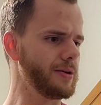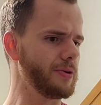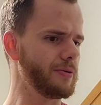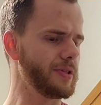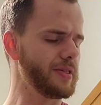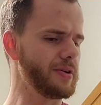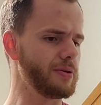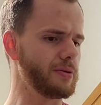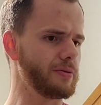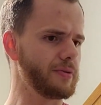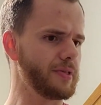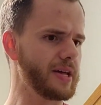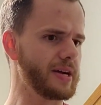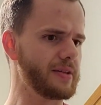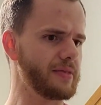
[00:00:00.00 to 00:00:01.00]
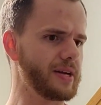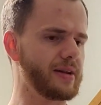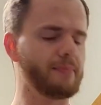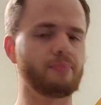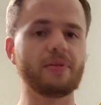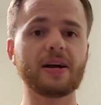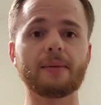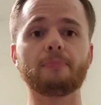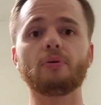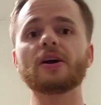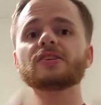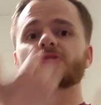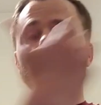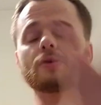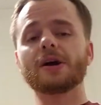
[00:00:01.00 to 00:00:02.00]
that can
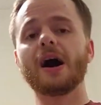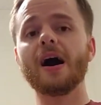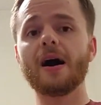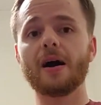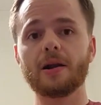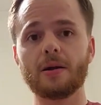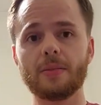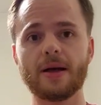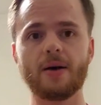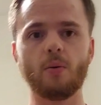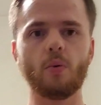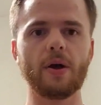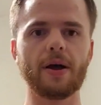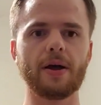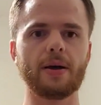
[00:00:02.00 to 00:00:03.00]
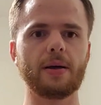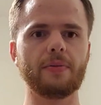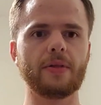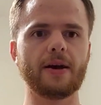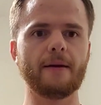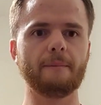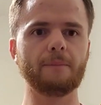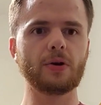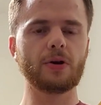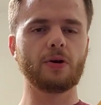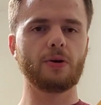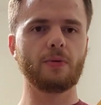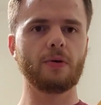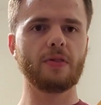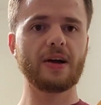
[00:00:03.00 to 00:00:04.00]
praise our God in that way, and
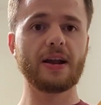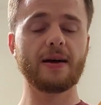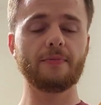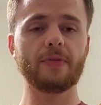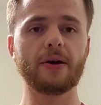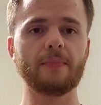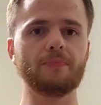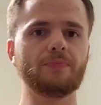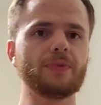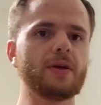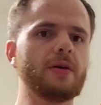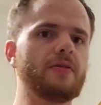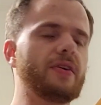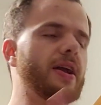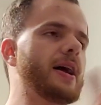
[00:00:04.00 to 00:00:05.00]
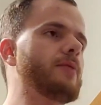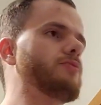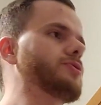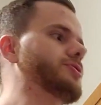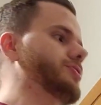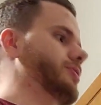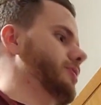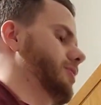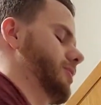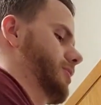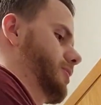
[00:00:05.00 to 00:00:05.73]
that I was,